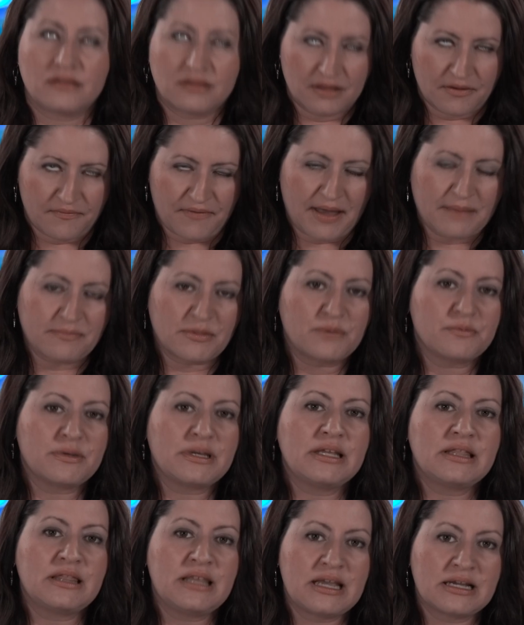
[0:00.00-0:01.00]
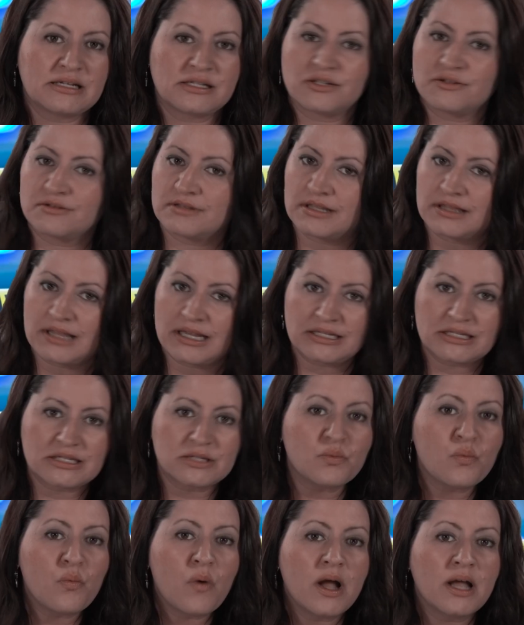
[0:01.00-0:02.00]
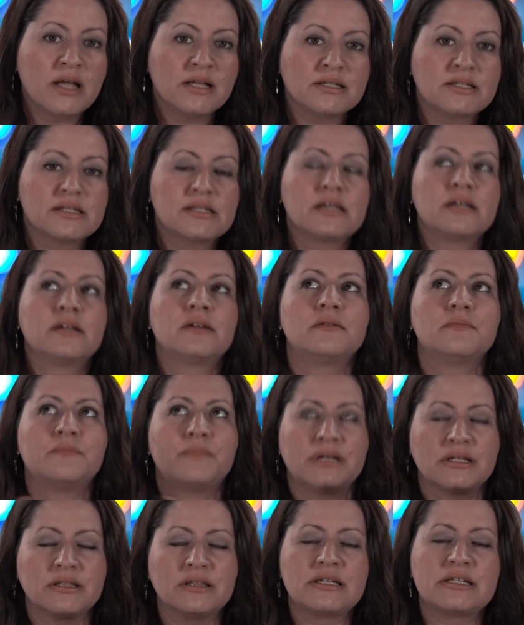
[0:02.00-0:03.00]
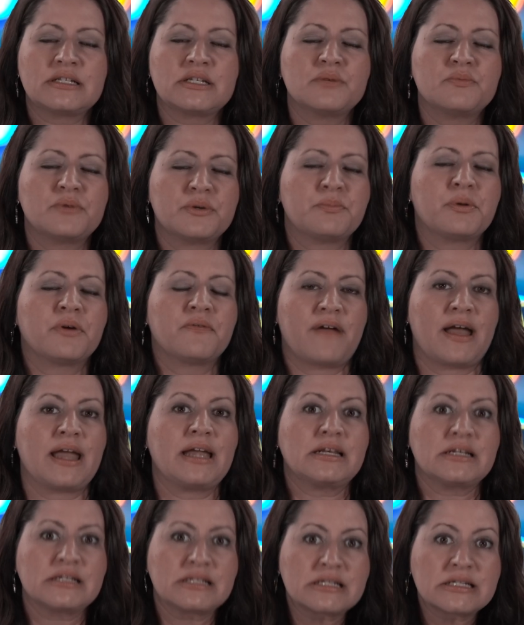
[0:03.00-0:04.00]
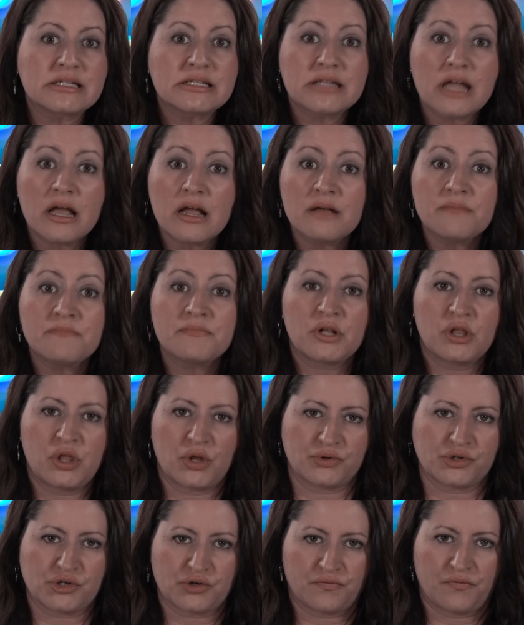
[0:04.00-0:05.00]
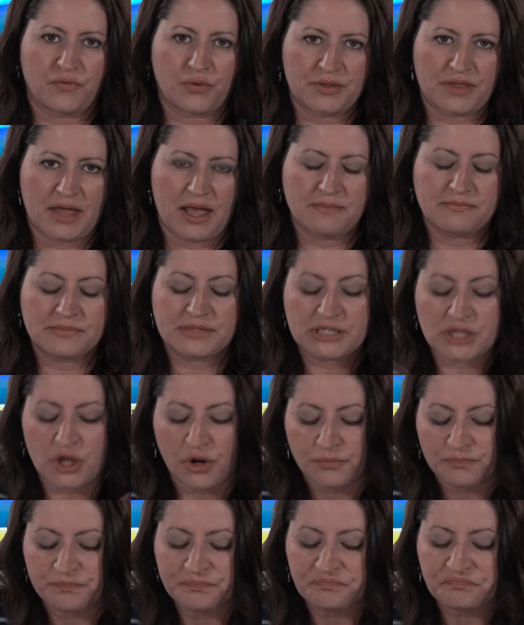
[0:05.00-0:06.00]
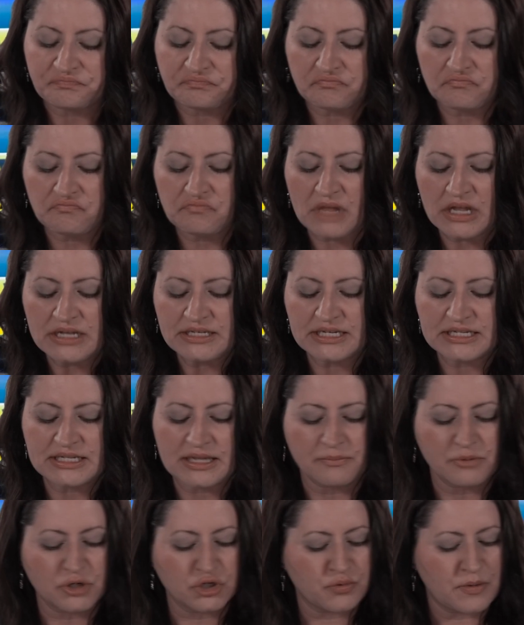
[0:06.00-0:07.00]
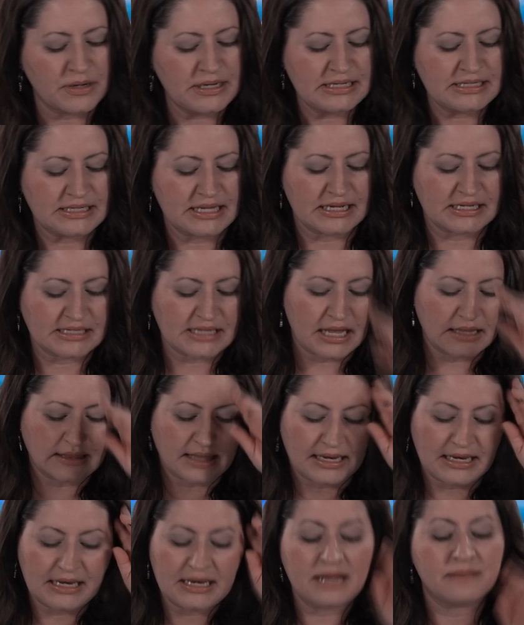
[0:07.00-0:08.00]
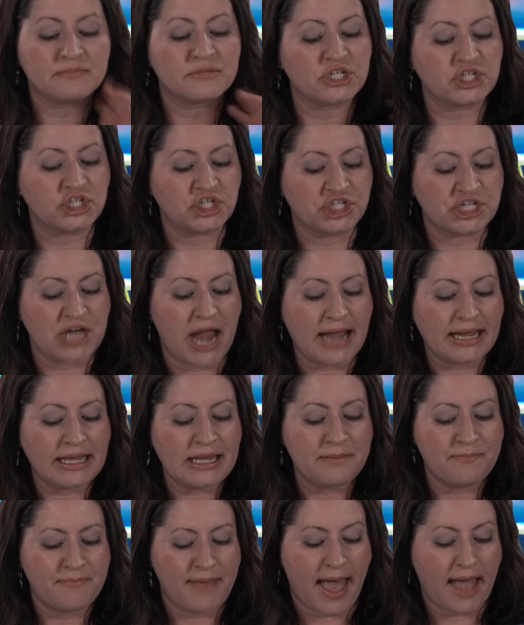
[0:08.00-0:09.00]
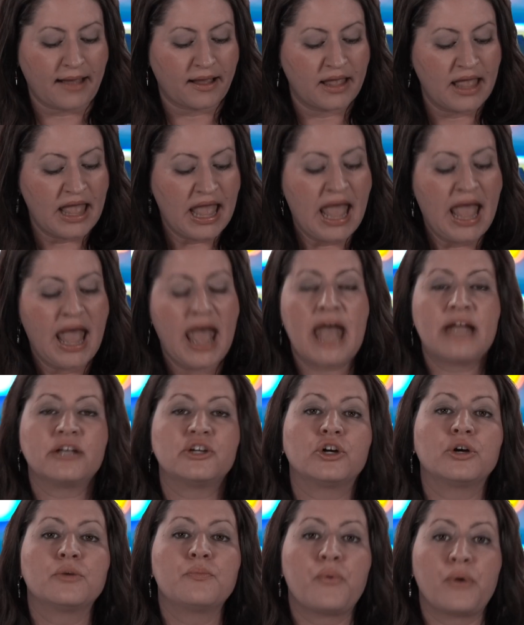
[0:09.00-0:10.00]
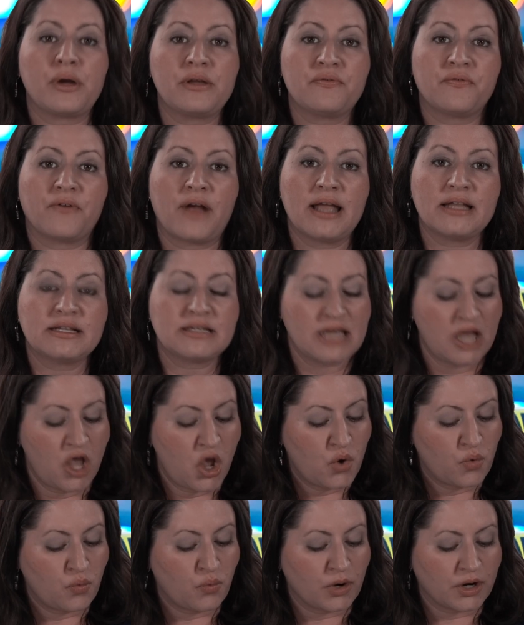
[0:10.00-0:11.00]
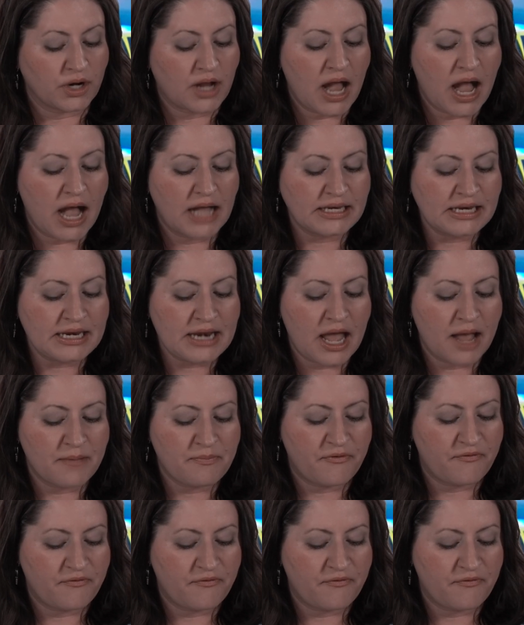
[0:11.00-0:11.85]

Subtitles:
the family would get the answer that they didn't want, but at least it would provide some closure for them. So December 26, a lady named Jackie Beck and her boyfriend were cutting up